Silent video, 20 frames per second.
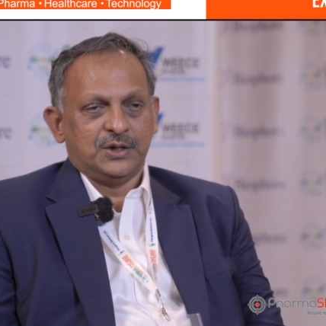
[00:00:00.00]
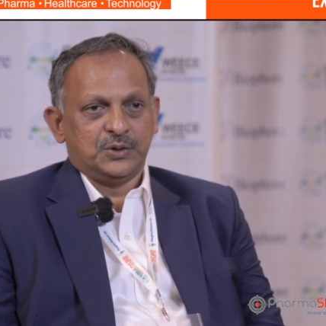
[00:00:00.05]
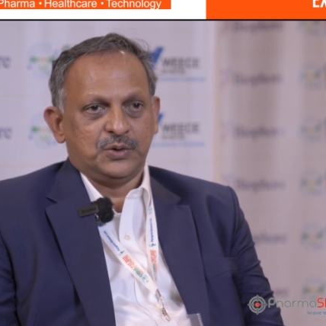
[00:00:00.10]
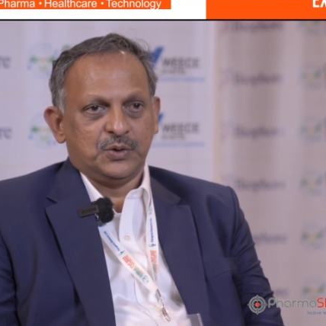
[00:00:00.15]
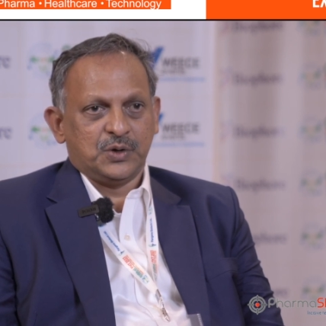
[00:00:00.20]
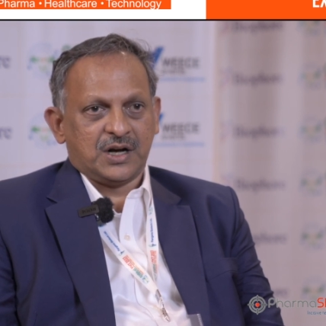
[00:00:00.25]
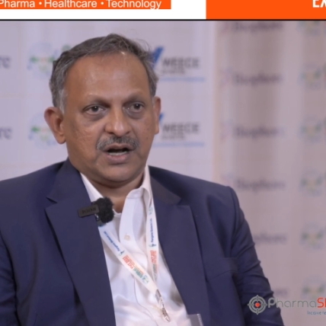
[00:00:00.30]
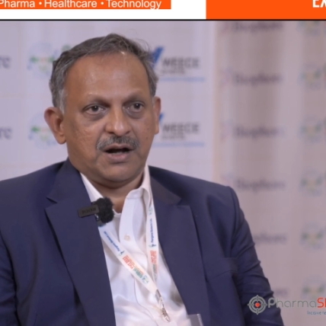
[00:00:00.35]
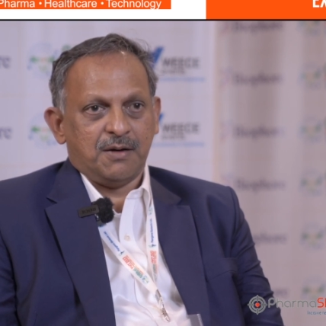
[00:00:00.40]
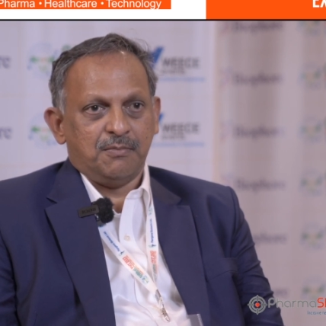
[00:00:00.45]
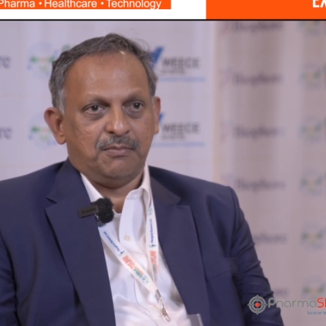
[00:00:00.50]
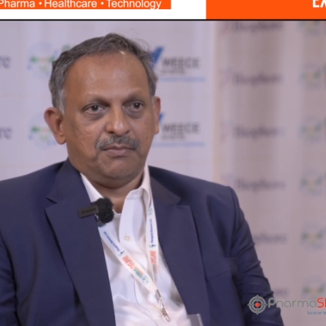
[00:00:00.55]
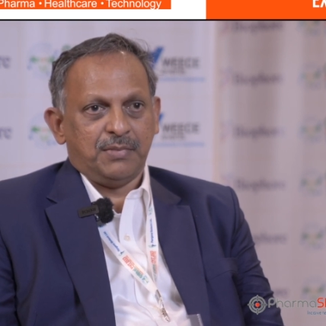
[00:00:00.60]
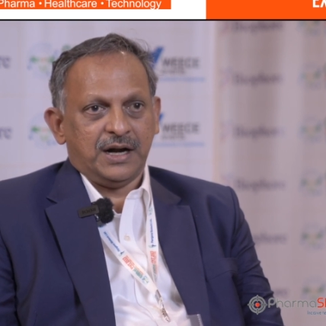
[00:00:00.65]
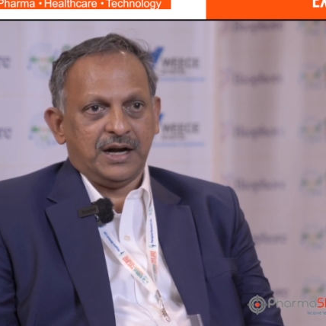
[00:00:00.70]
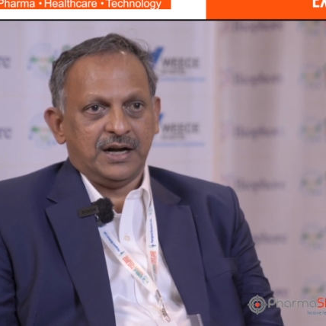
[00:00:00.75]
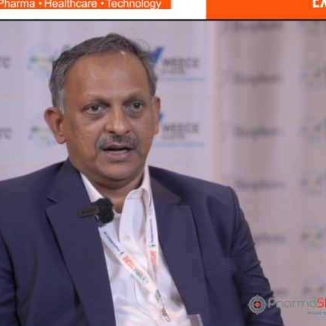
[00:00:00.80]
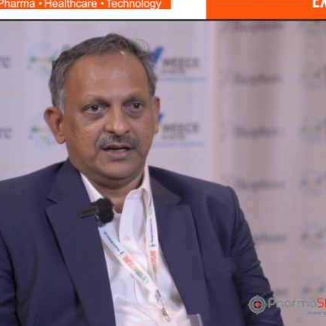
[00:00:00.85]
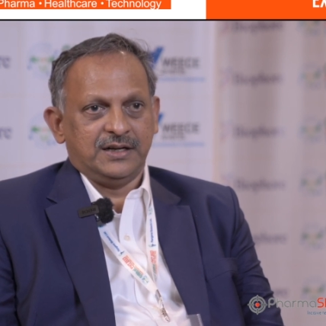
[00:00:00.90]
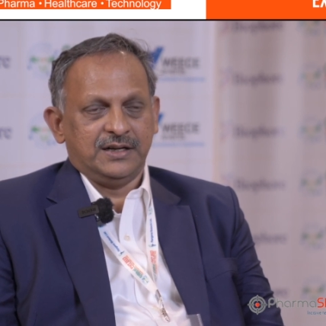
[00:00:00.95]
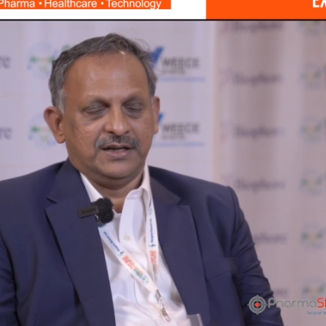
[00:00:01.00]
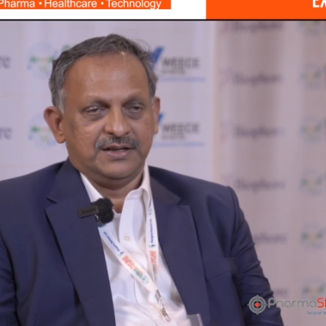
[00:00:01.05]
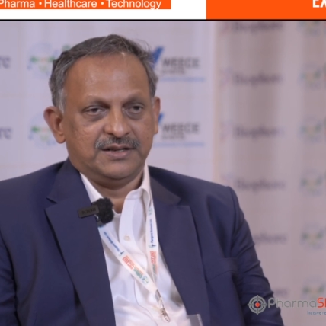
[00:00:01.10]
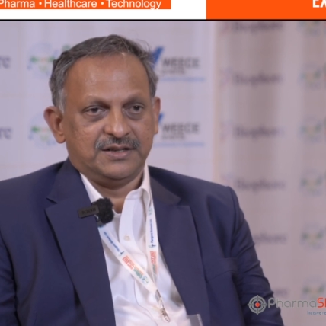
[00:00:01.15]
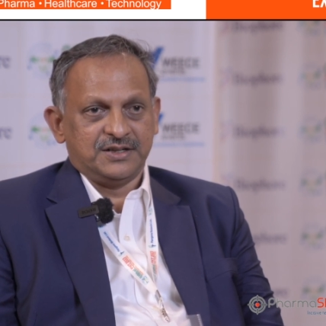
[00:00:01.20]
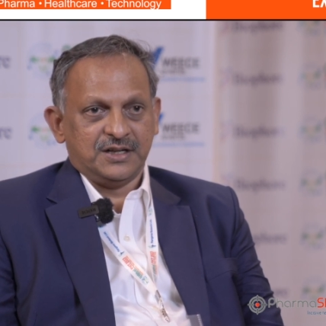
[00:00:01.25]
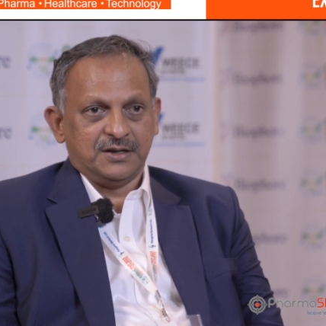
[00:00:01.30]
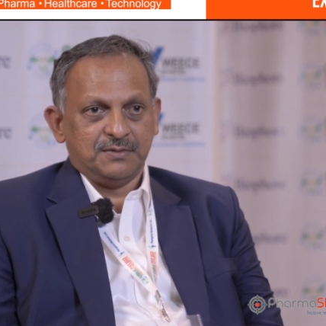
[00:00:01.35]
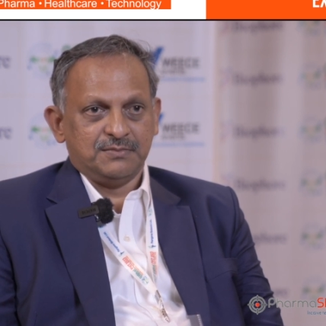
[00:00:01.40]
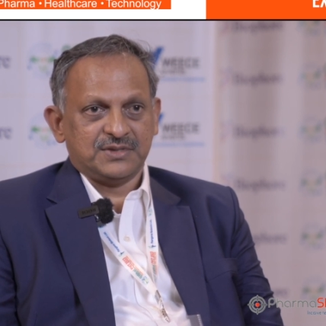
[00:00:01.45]
to combine in
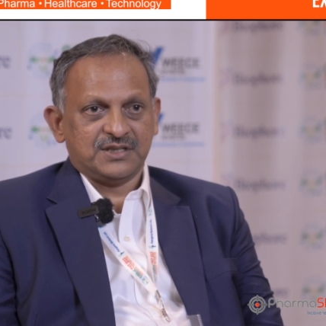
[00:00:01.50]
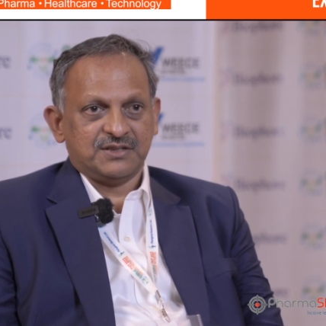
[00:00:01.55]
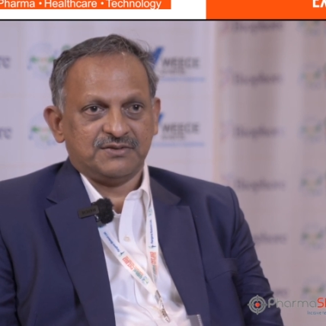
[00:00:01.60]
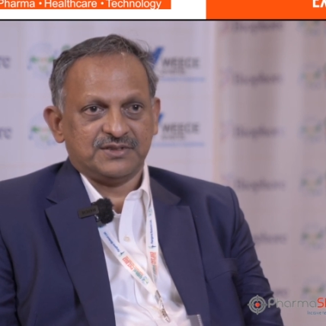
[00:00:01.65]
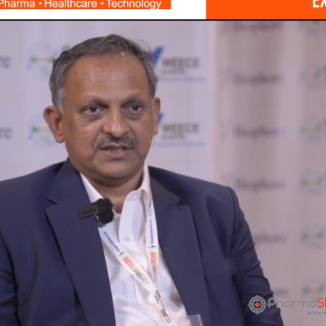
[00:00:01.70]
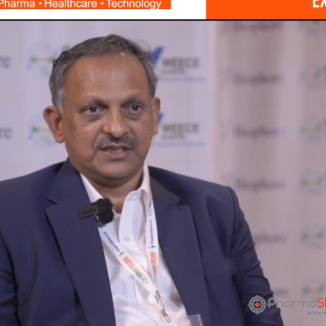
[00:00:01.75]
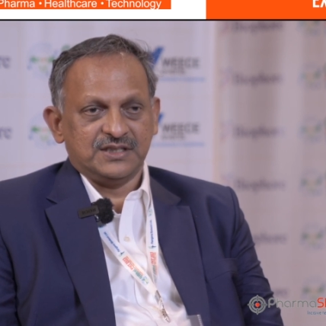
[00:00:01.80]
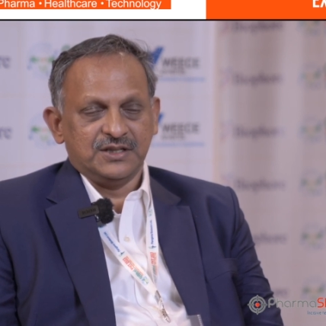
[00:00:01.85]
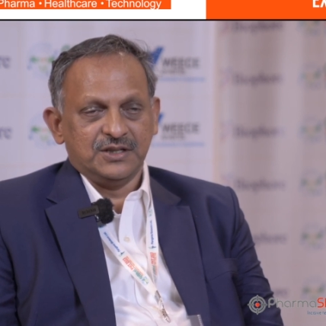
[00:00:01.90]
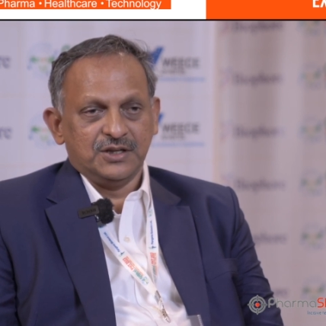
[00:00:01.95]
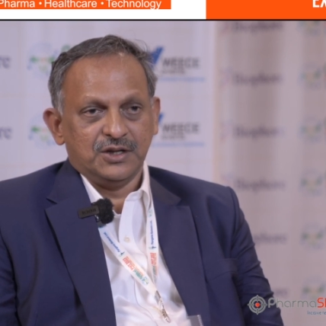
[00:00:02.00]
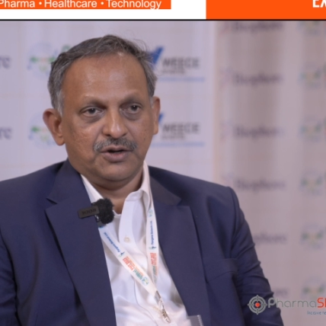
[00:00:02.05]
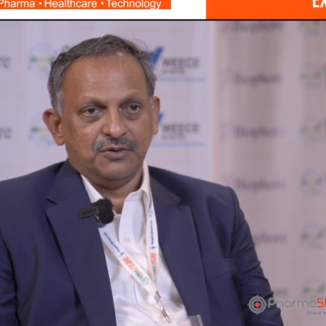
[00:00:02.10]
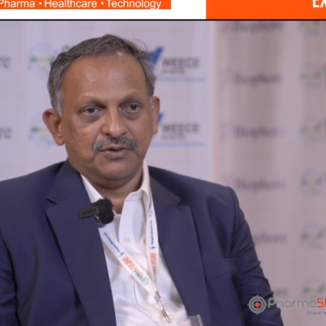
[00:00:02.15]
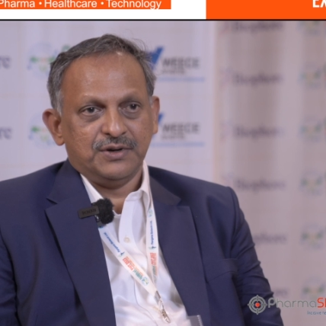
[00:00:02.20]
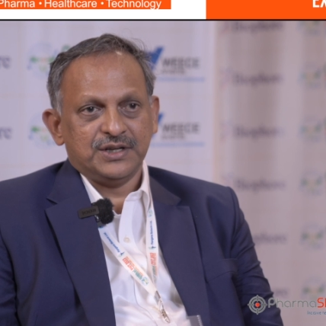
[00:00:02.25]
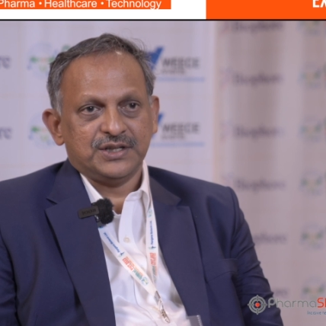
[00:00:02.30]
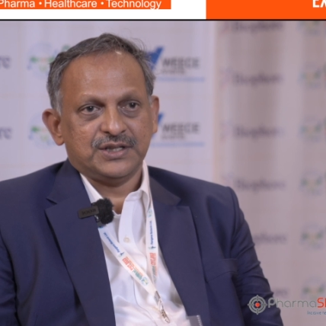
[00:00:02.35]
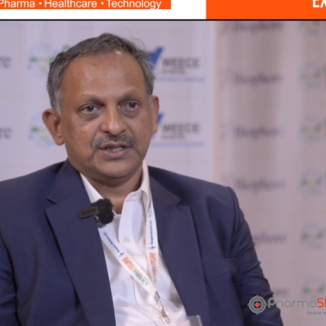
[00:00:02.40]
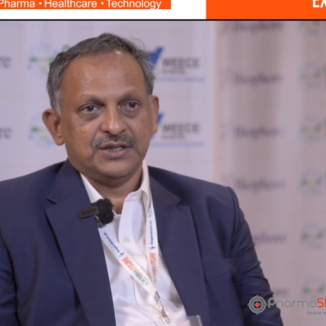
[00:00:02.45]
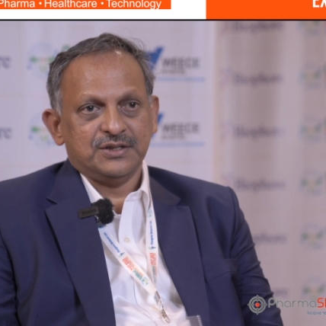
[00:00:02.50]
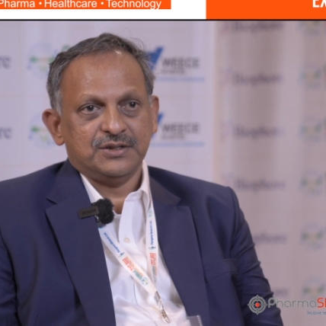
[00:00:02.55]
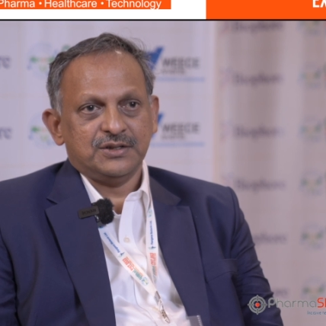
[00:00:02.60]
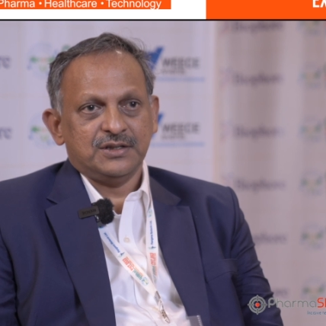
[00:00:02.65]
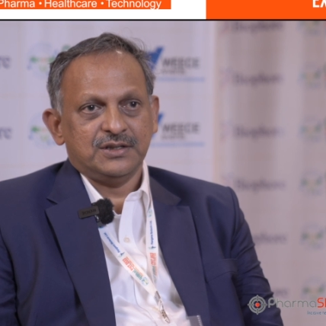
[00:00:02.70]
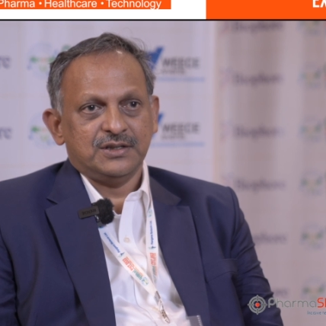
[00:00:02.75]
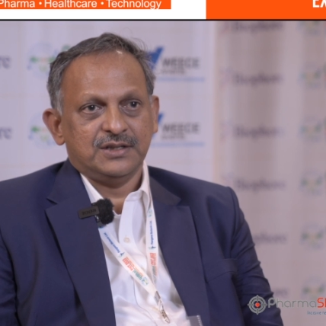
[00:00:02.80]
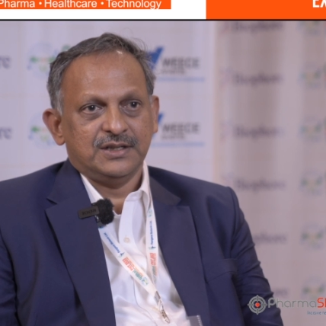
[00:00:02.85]
terms of the innovation